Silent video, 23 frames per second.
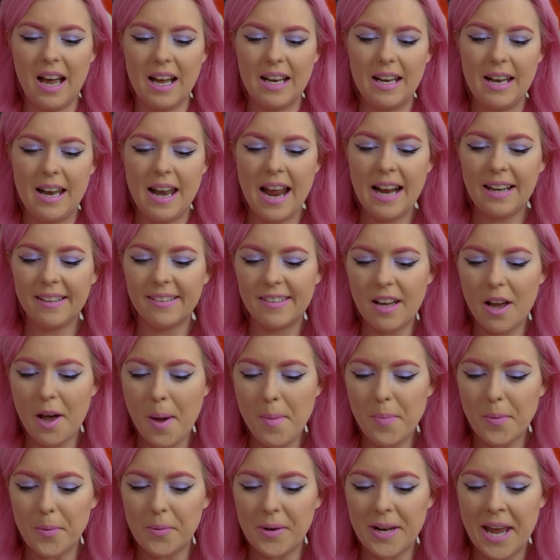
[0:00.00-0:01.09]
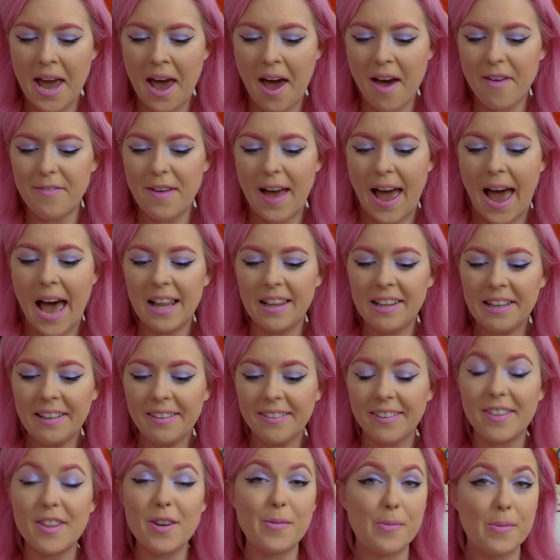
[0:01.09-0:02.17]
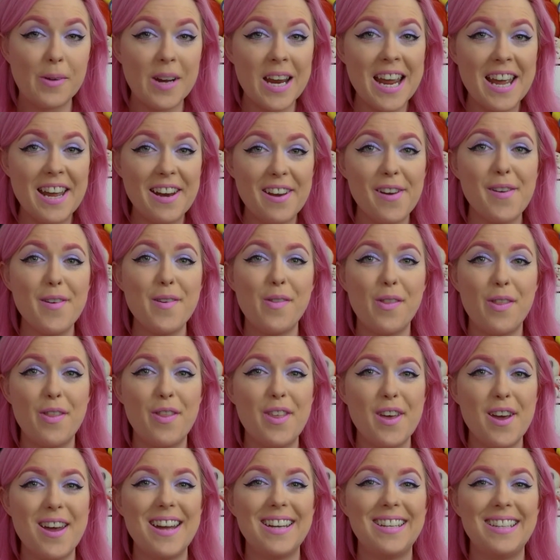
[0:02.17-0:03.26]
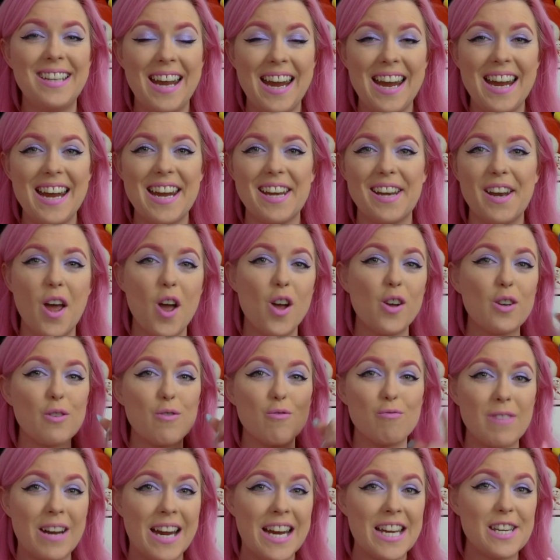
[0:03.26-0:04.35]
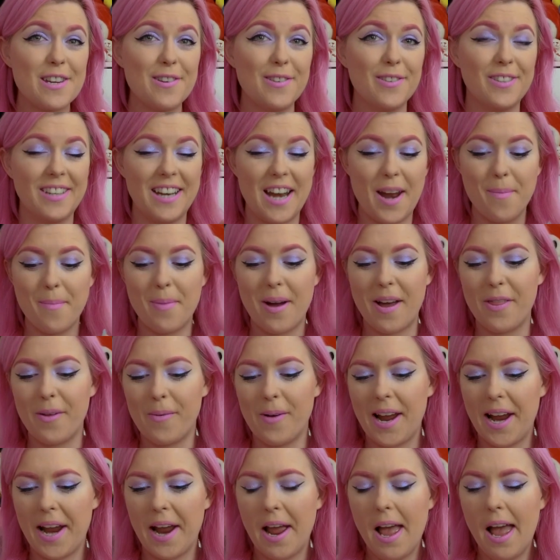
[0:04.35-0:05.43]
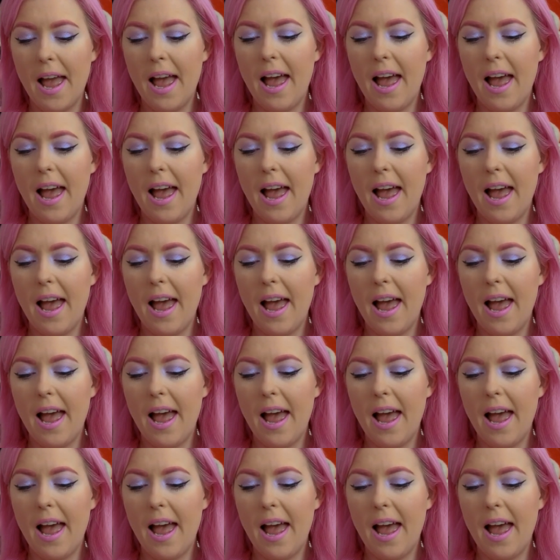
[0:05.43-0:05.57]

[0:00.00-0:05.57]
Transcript: Next up we have Alex the Weirdo 13. Great username by the way.